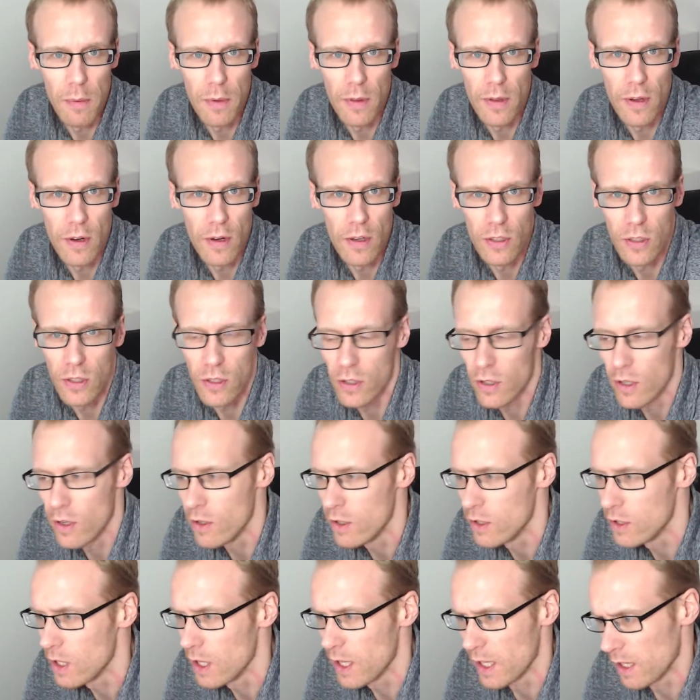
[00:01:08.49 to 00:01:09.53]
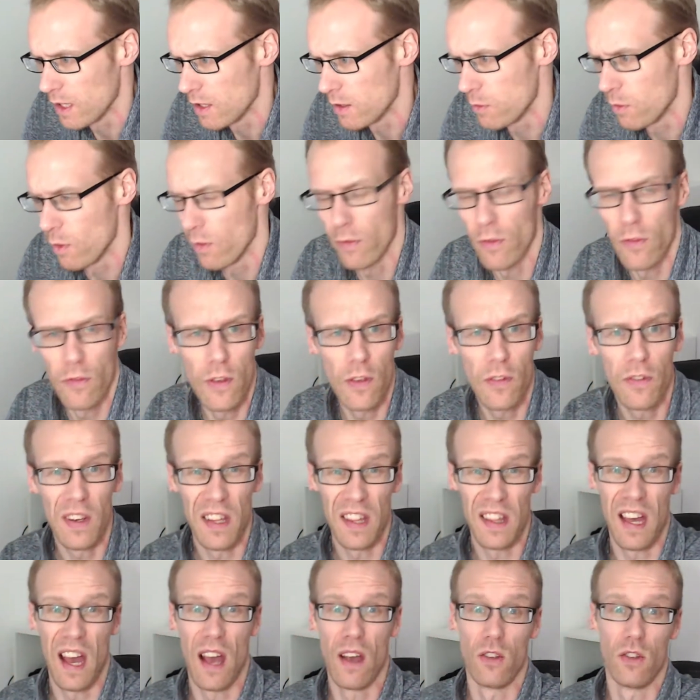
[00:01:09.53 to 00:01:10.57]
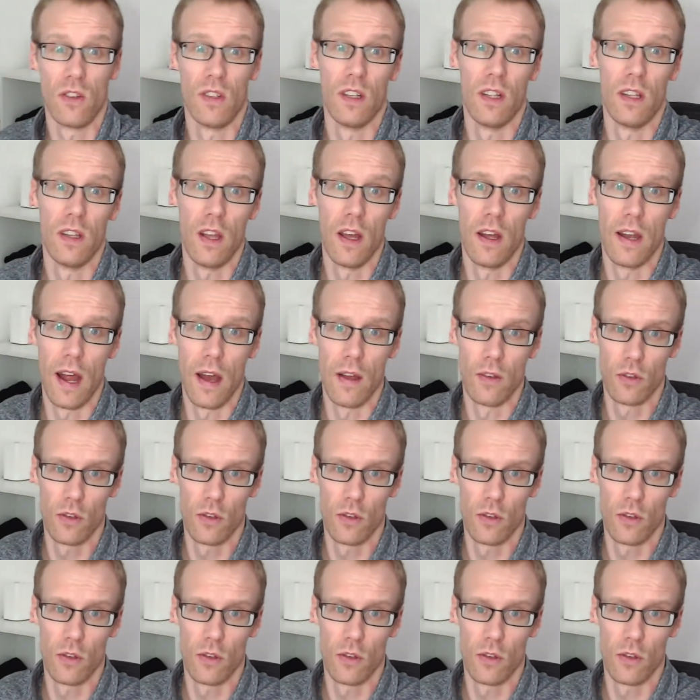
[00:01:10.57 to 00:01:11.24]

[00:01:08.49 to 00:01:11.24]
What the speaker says: and there is I think there's over 50,000 in there now.